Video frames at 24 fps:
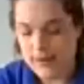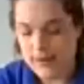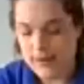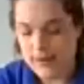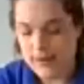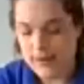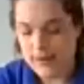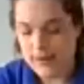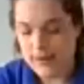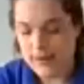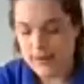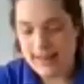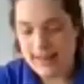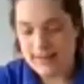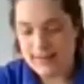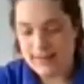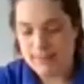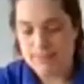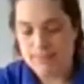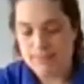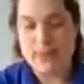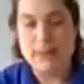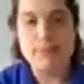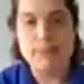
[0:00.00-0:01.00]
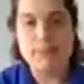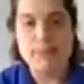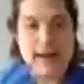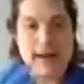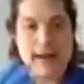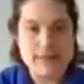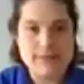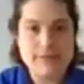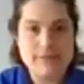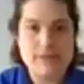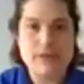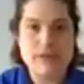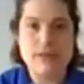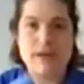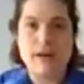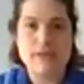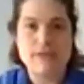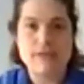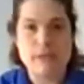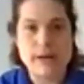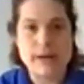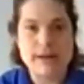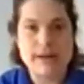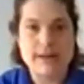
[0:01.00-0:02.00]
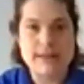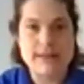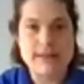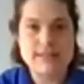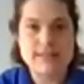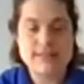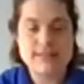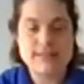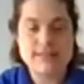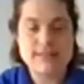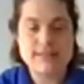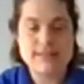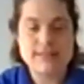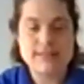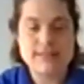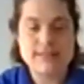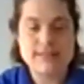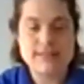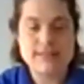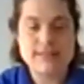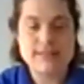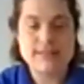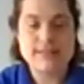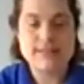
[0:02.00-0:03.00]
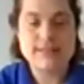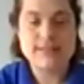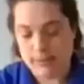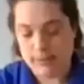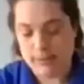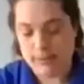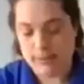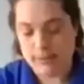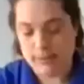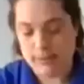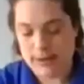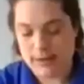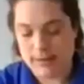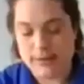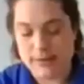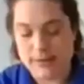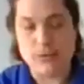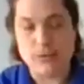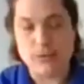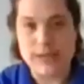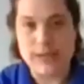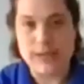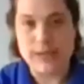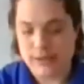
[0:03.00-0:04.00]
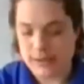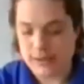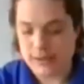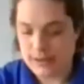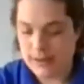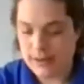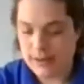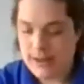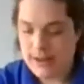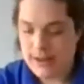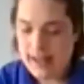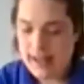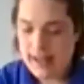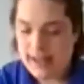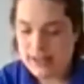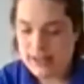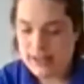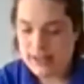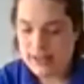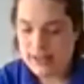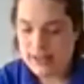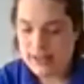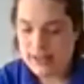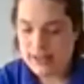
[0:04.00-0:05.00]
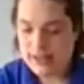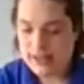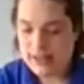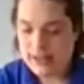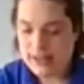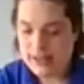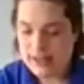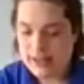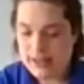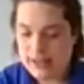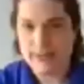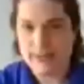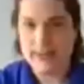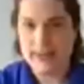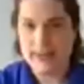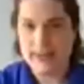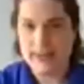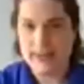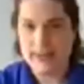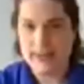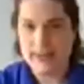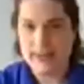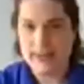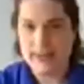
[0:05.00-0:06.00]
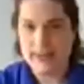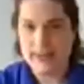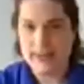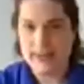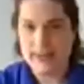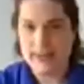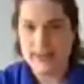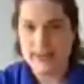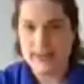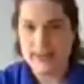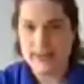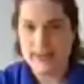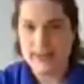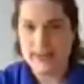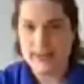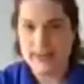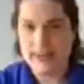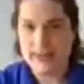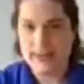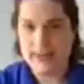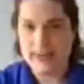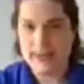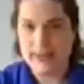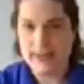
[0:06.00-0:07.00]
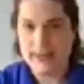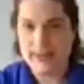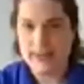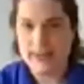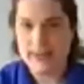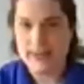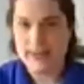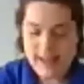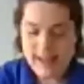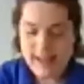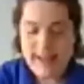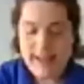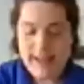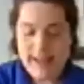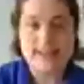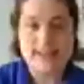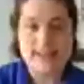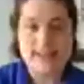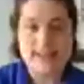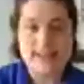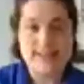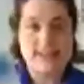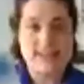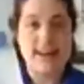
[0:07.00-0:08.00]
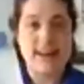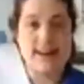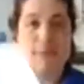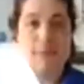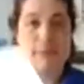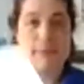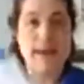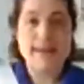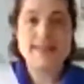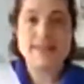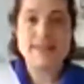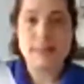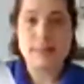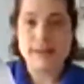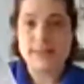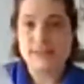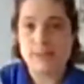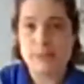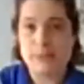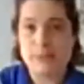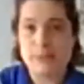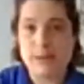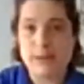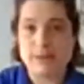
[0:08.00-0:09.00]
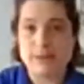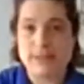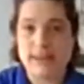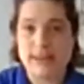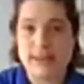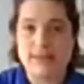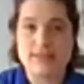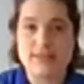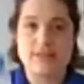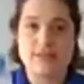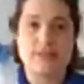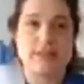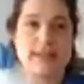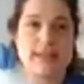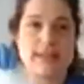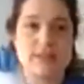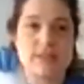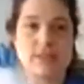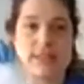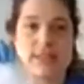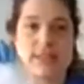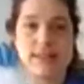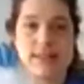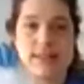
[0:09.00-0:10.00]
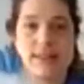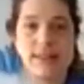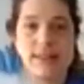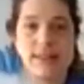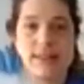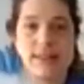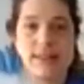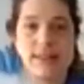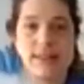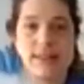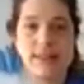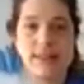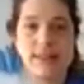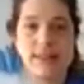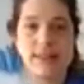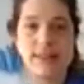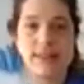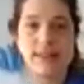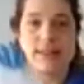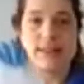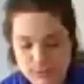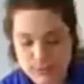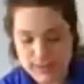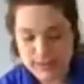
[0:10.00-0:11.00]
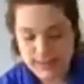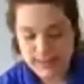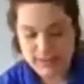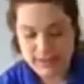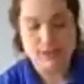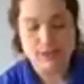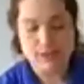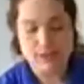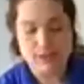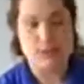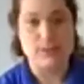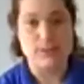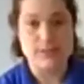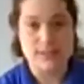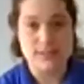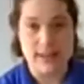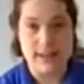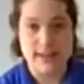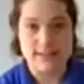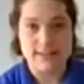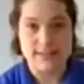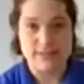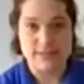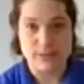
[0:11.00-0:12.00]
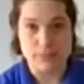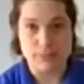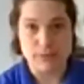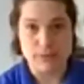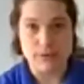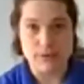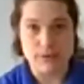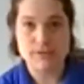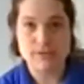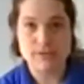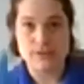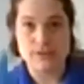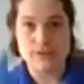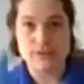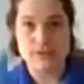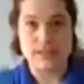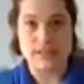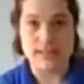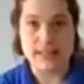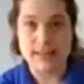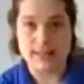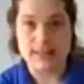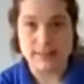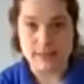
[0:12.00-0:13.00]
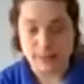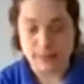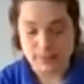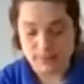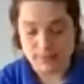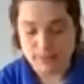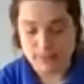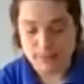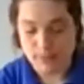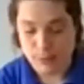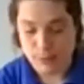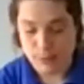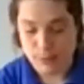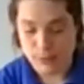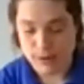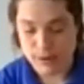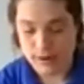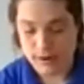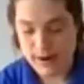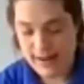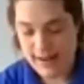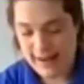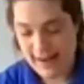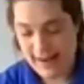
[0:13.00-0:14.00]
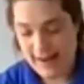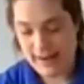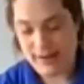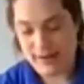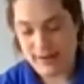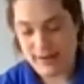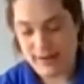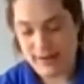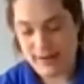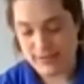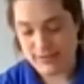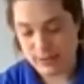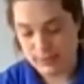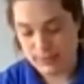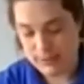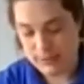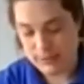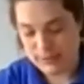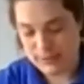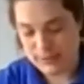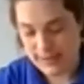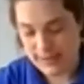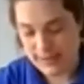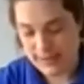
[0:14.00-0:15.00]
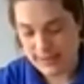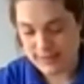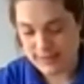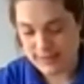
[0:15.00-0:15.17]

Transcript: and be mindful of where it's uh, becoming a little weaker. And you can actually feed uh, paper towels. And to kind of maximize your paper towels, you can actually cut these to the actual size of the book so you can get a little bit more out of your paper towels